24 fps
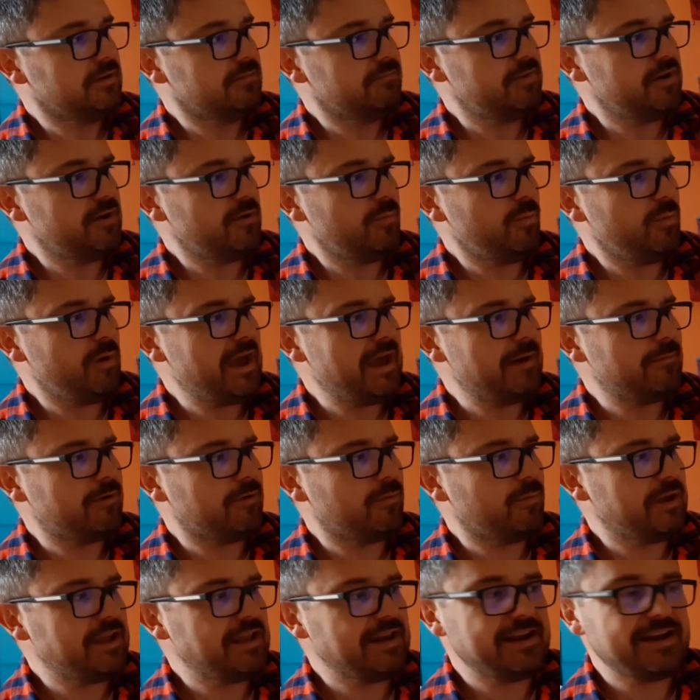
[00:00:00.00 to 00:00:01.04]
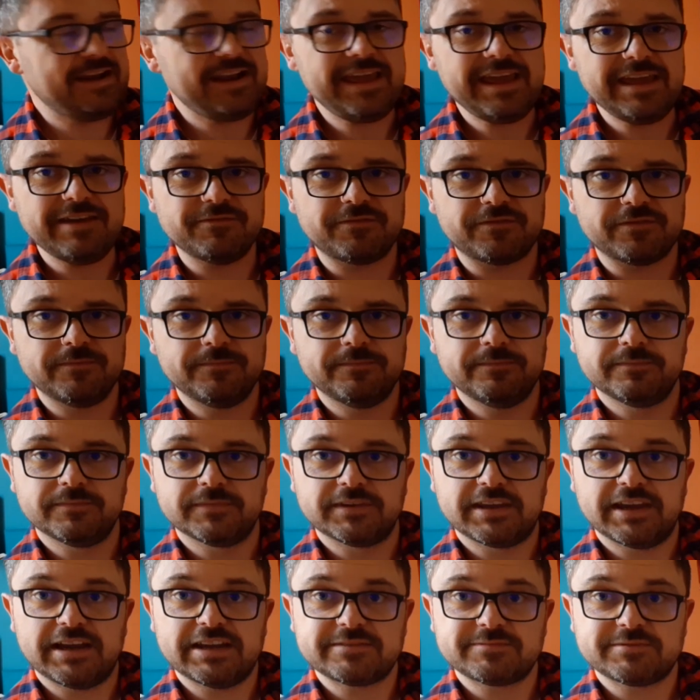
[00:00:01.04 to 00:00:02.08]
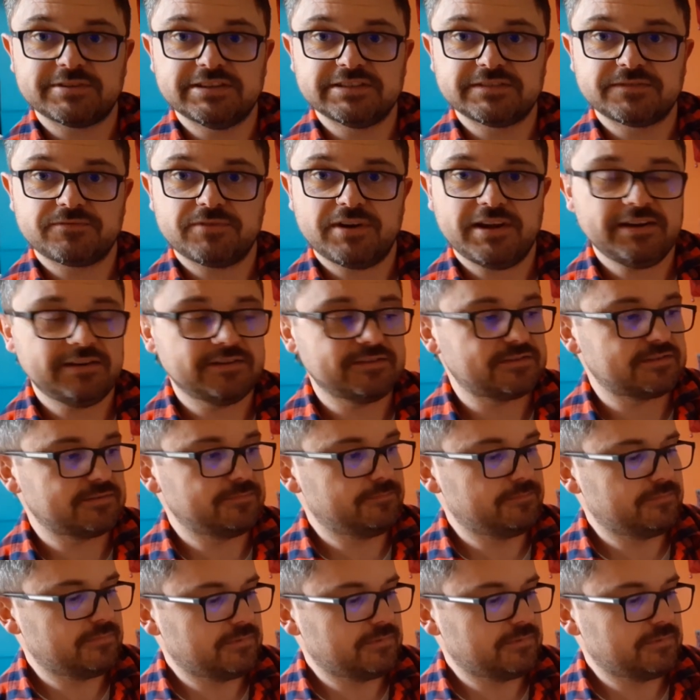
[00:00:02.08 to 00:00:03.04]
"But where will we live?" gasped his friends.